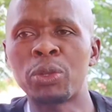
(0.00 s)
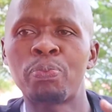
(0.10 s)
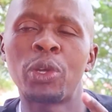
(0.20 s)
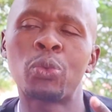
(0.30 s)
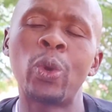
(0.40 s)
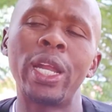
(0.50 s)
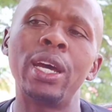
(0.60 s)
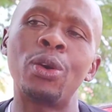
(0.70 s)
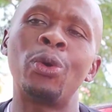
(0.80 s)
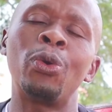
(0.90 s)
But when
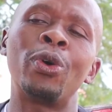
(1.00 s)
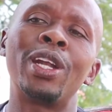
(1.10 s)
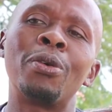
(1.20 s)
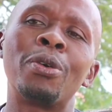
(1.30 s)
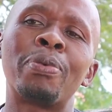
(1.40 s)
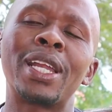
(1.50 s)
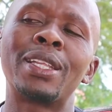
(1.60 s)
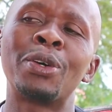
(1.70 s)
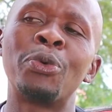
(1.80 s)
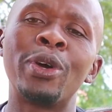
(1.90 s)
I Pella,
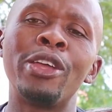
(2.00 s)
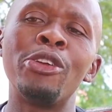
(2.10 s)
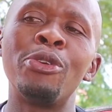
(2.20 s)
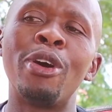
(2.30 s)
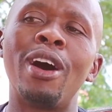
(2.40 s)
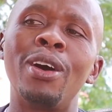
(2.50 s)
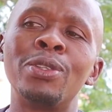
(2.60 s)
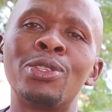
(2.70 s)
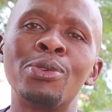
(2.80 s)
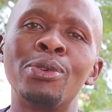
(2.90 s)
the way you know how
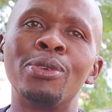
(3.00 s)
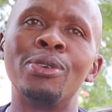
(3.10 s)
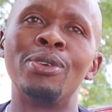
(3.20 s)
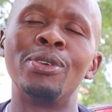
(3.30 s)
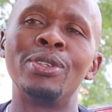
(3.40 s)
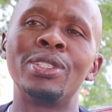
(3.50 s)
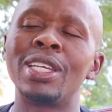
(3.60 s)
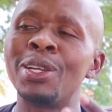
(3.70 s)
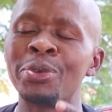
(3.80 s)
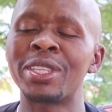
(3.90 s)
to
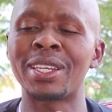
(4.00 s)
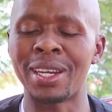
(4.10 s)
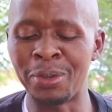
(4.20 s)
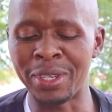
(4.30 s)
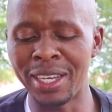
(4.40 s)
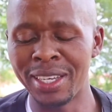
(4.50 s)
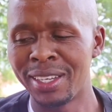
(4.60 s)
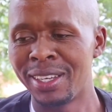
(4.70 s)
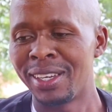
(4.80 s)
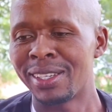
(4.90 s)
deal with crowd,
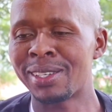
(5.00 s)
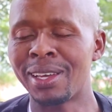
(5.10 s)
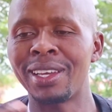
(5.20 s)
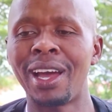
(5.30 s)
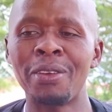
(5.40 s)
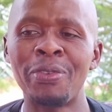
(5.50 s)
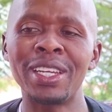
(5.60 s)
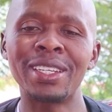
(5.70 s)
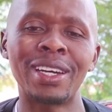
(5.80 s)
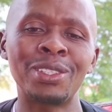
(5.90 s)
so I find
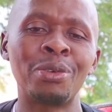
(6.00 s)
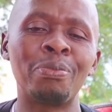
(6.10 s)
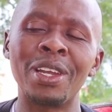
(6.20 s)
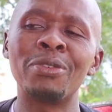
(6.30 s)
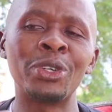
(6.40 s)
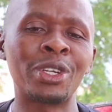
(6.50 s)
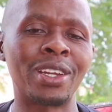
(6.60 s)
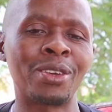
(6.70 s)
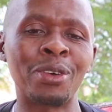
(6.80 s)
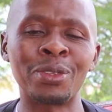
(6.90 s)
it hard to believe you
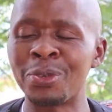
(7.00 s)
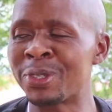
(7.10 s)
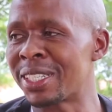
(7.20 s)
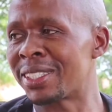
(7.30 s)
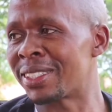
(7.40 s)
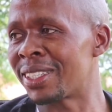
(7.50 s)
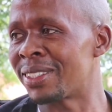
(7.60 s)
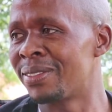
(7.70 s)
can go through such a thing.